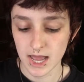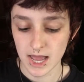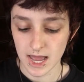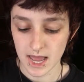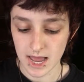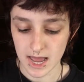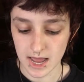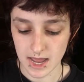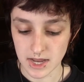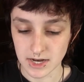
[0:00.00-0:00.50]

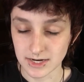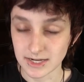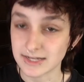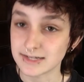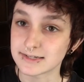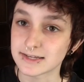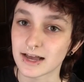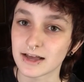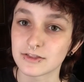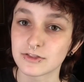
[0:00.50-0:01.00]
and he's
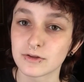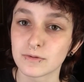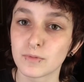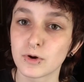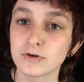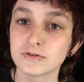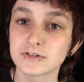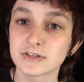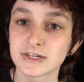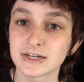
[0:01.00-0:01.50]
had the
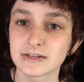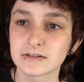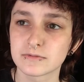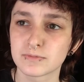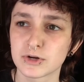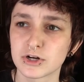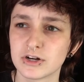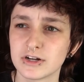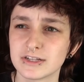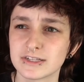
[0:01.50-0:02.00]
most
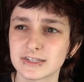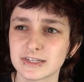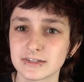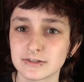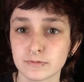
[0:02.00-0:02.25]
experiences